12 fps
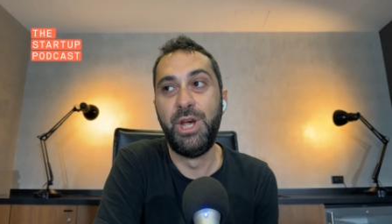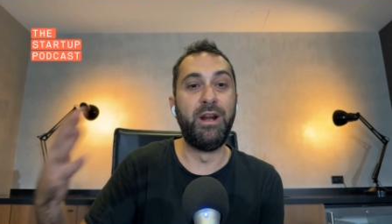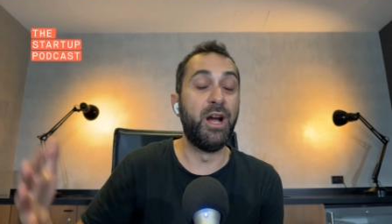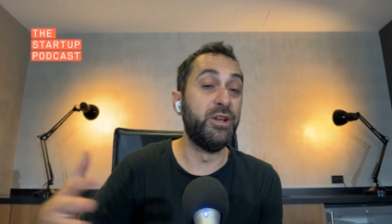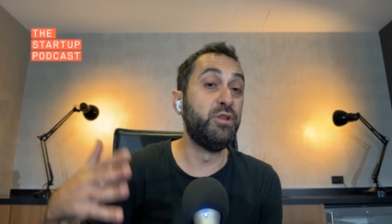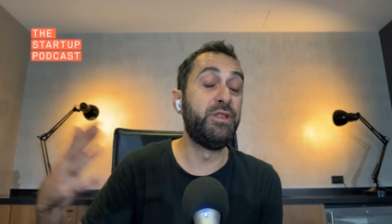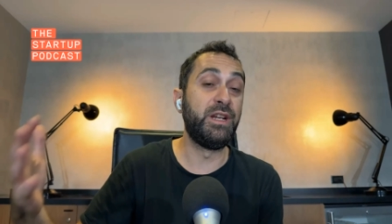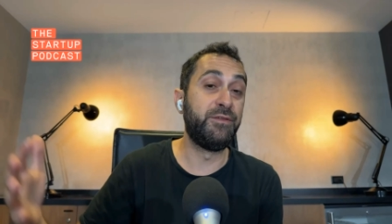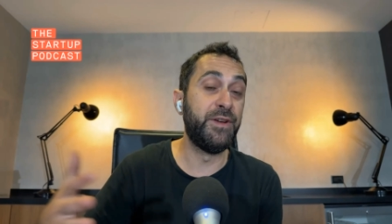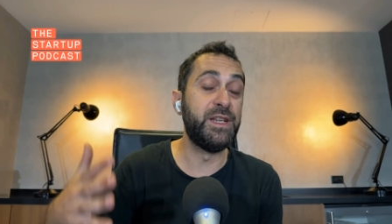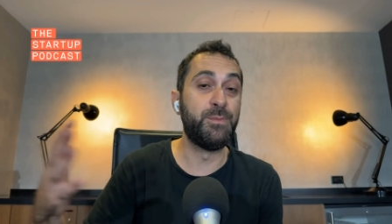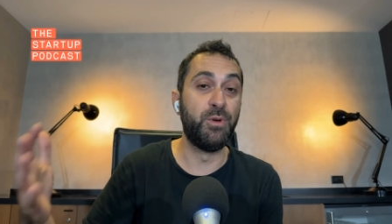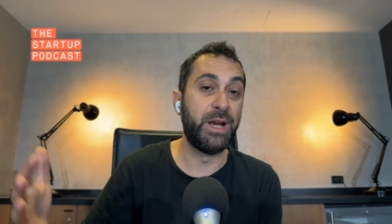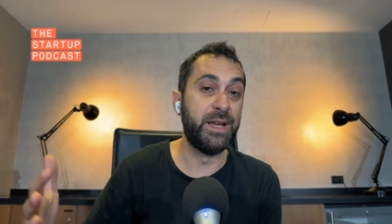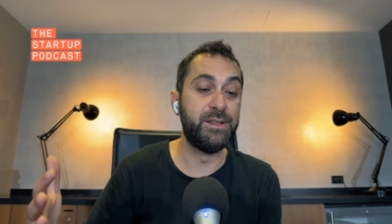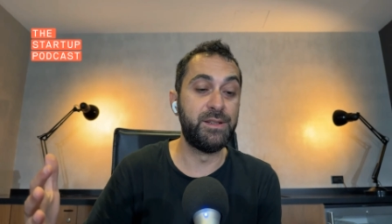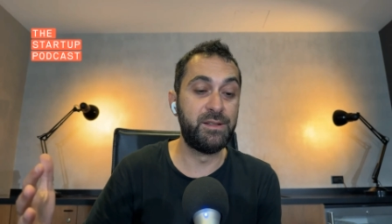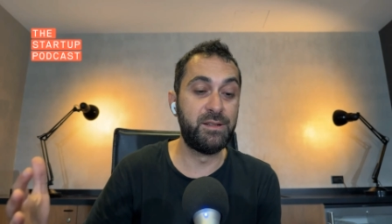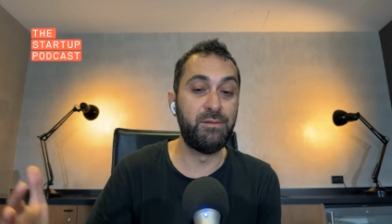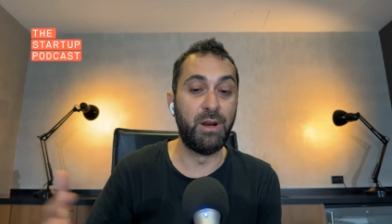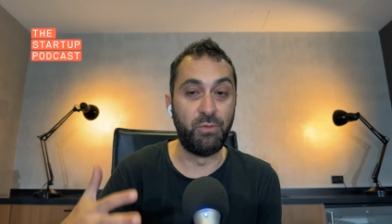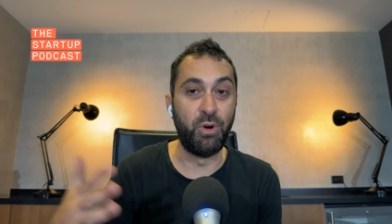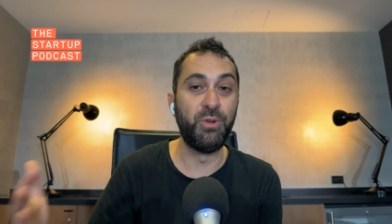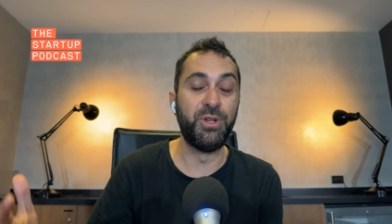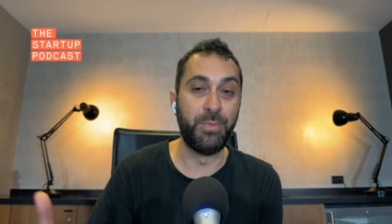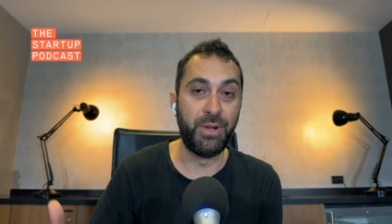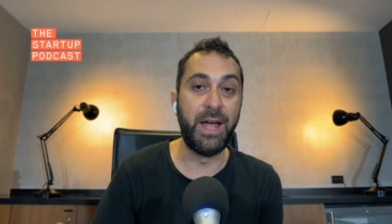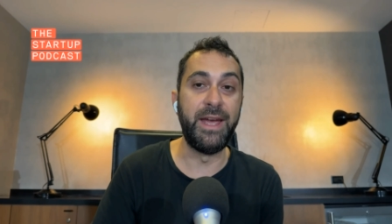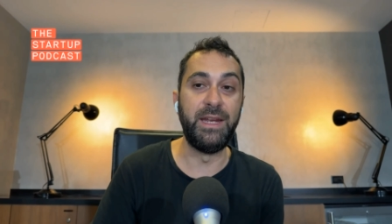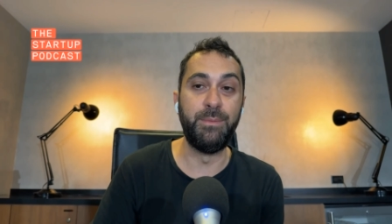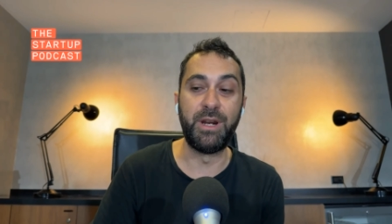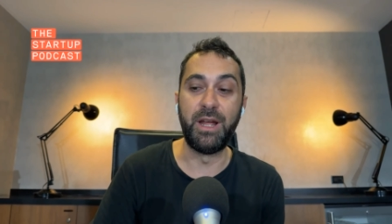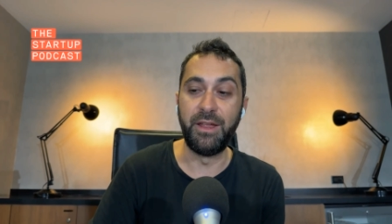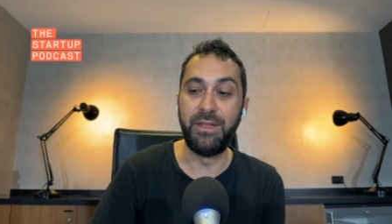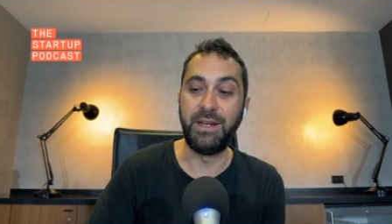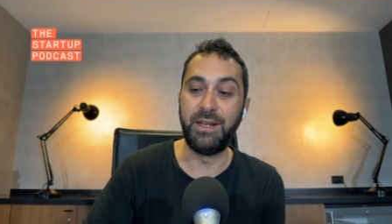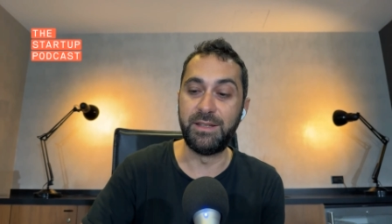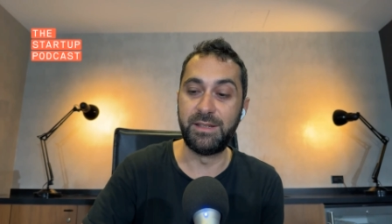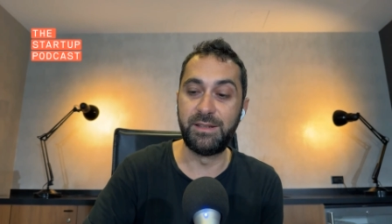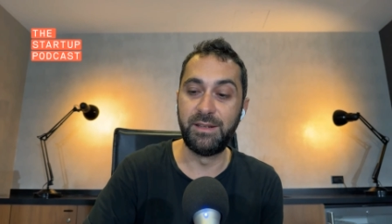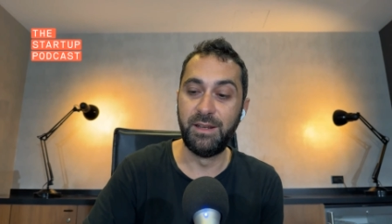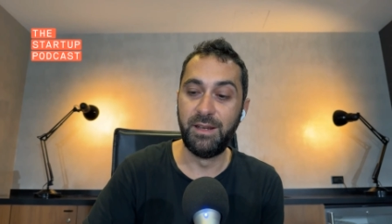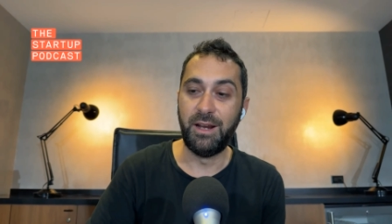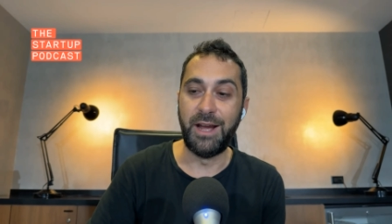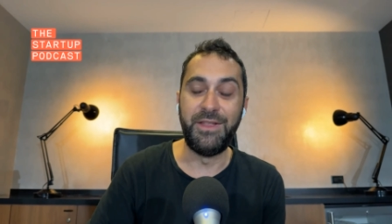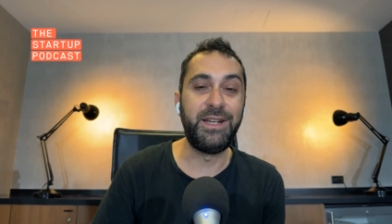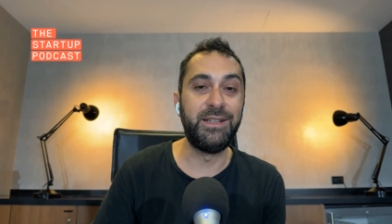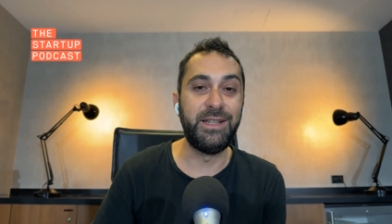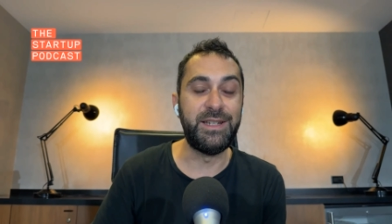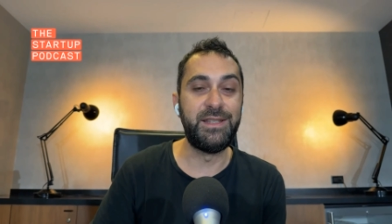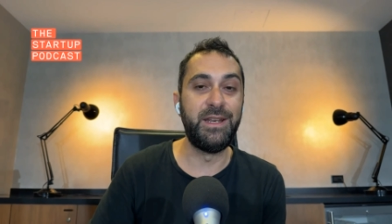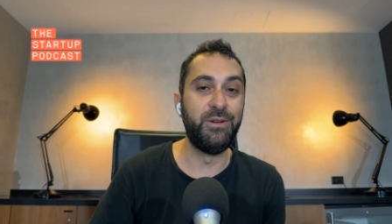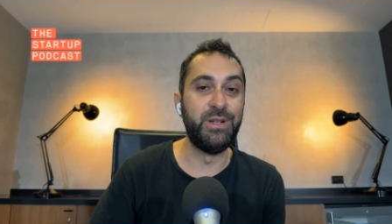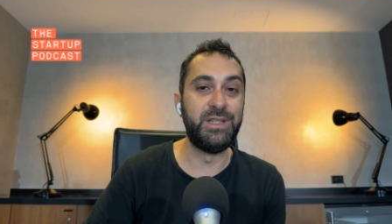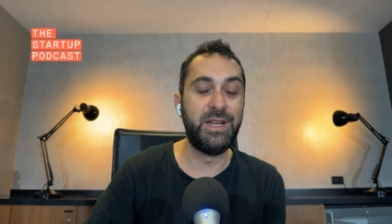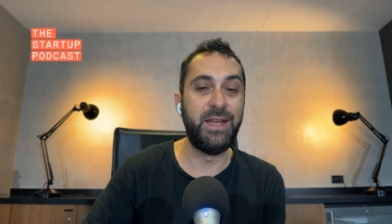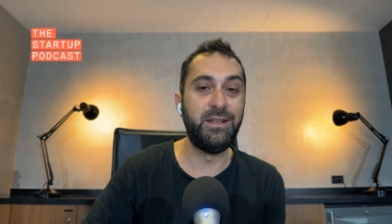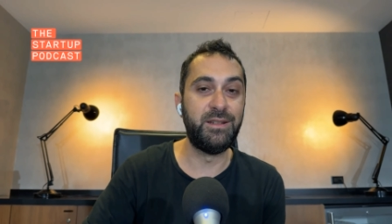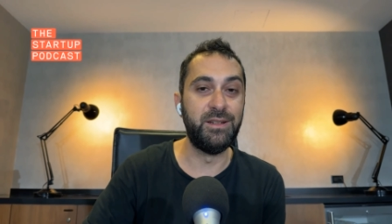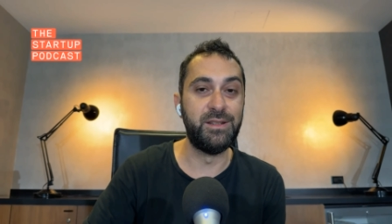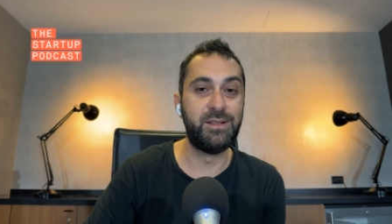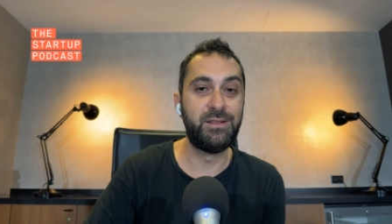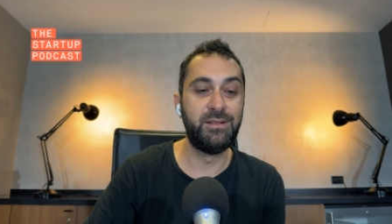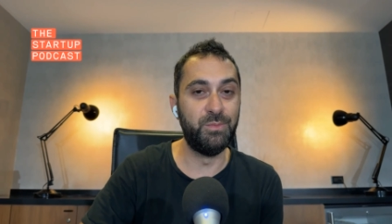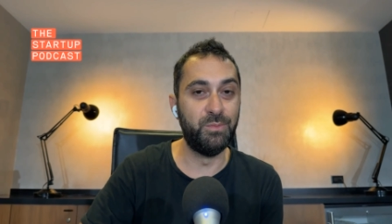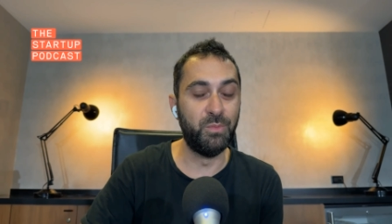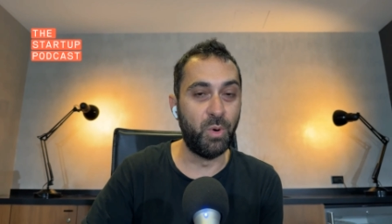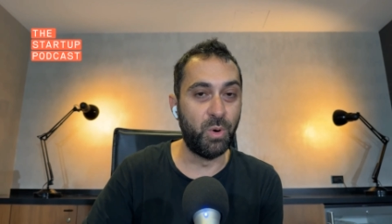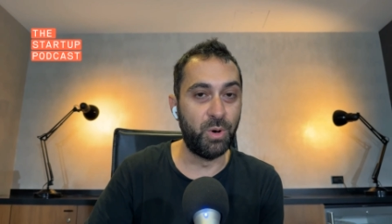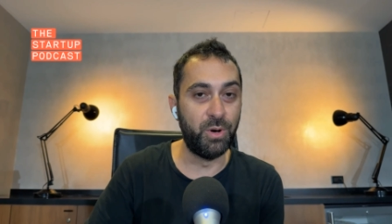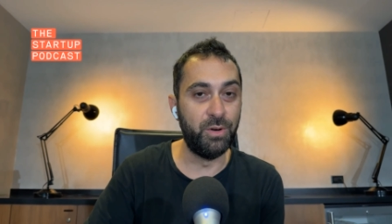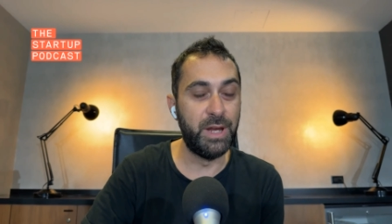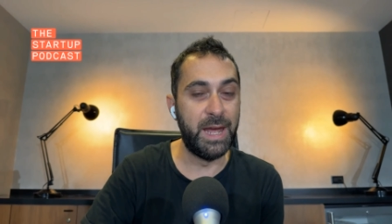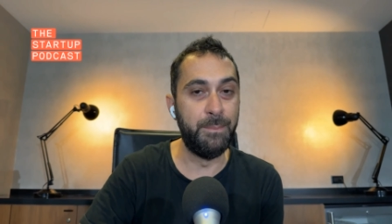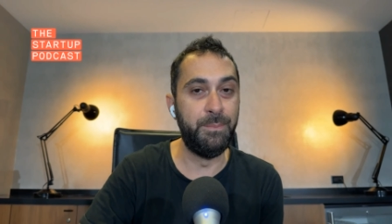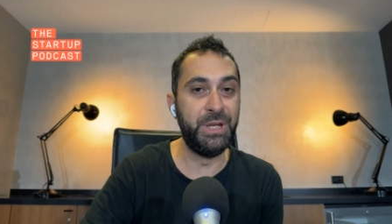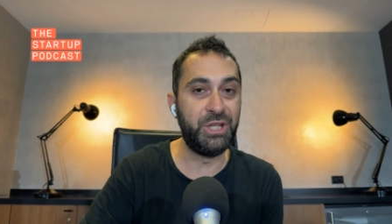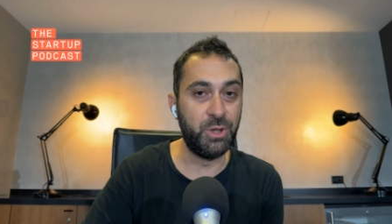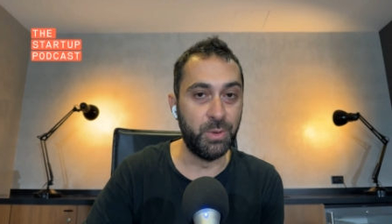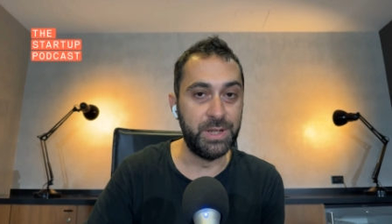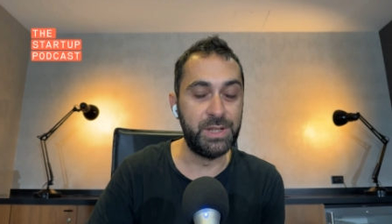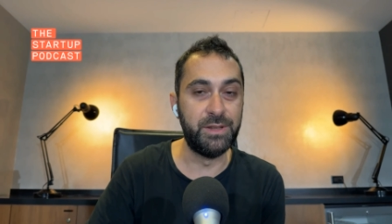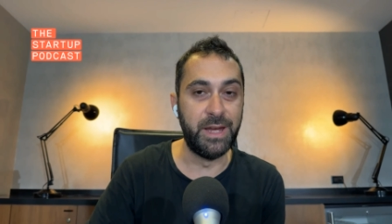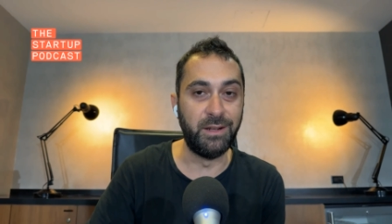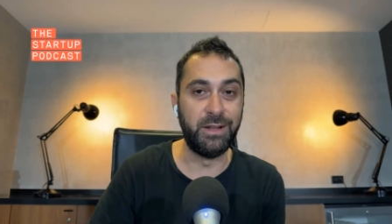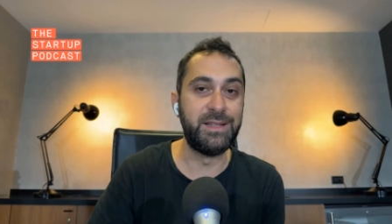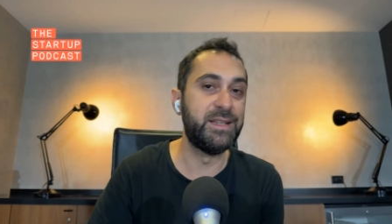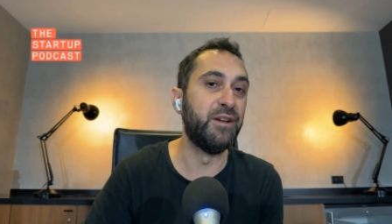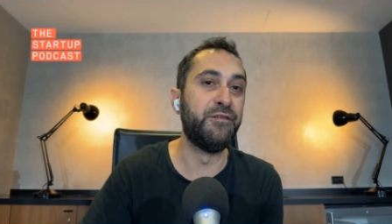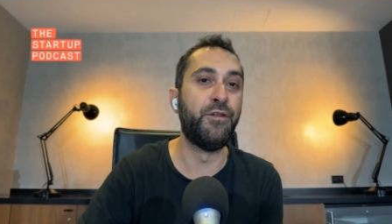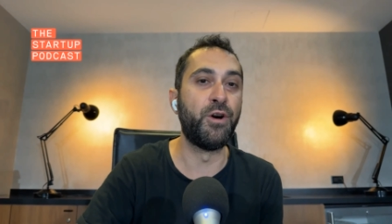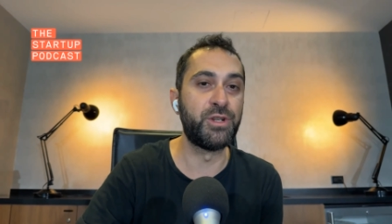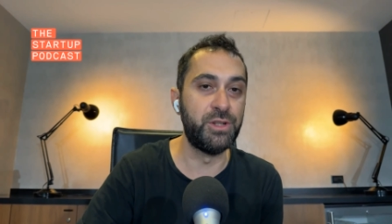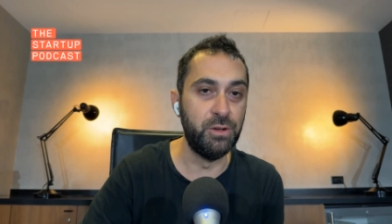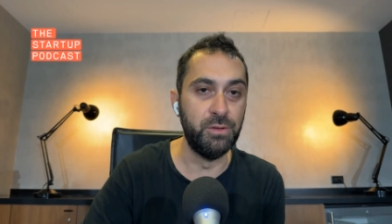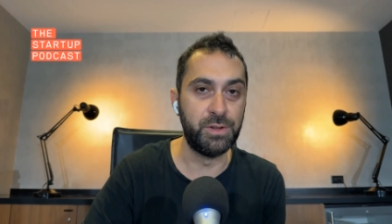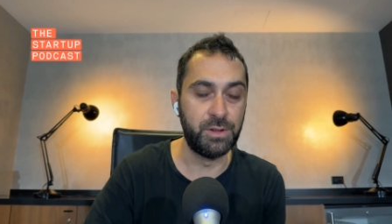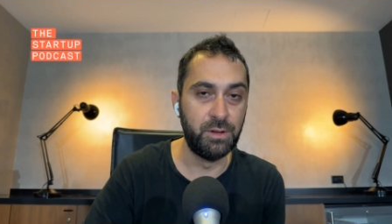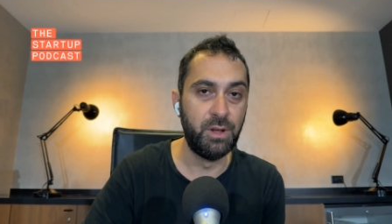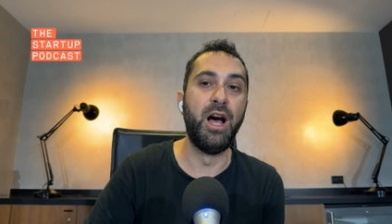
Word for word: I, I do think Facebook has a role to play, but I, I, think it's I think at least their intent is more ambiguous than let's say a Fox News.